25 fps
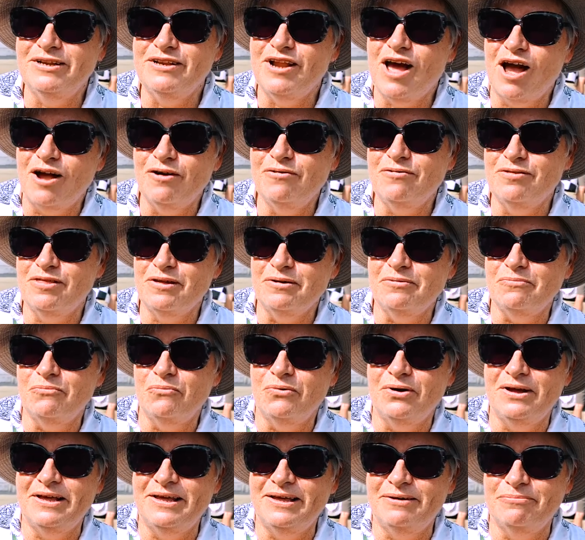know that
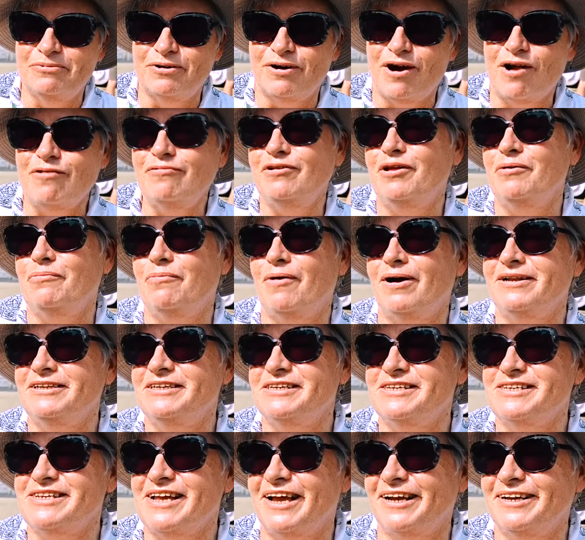we were only one
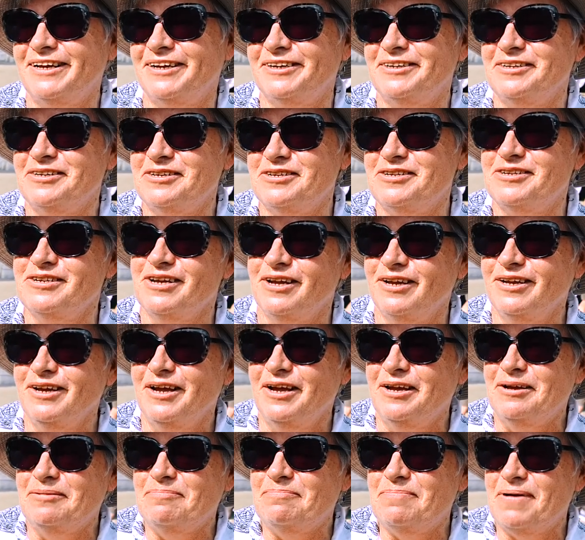second
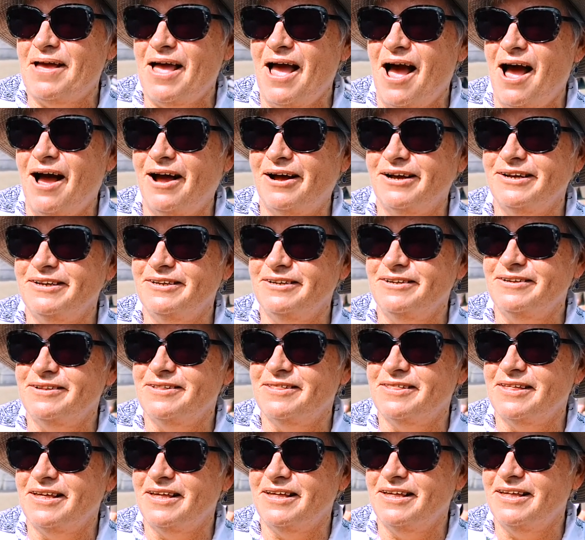behind
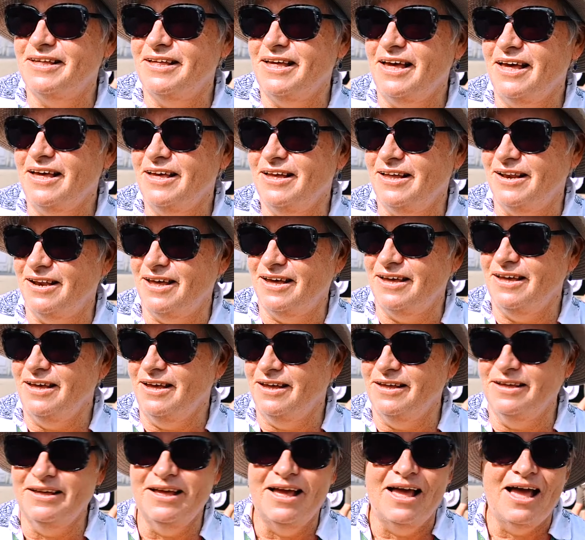the Healey
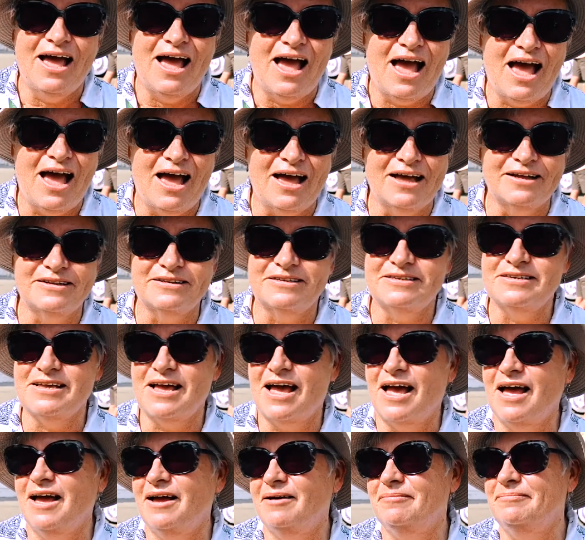at
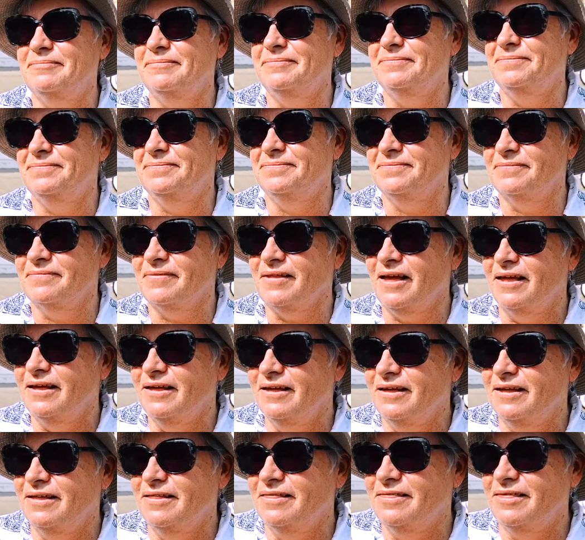um,
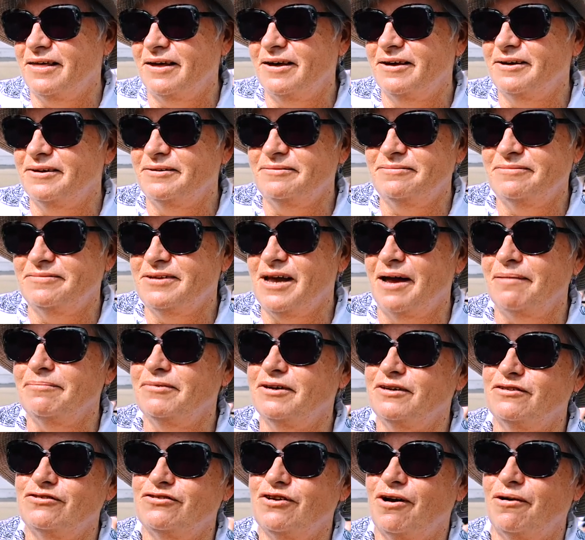the time
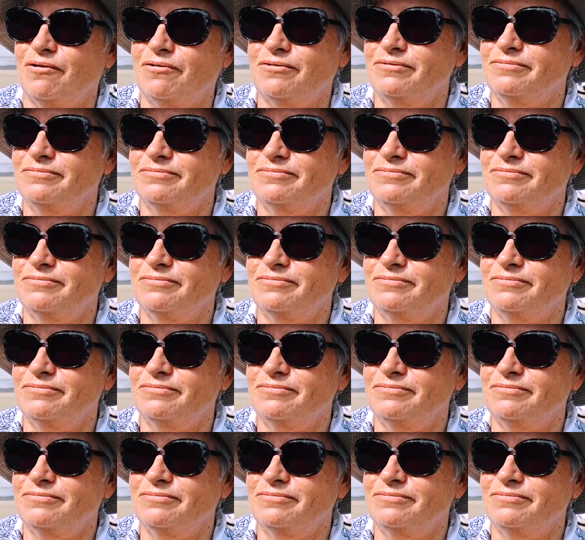control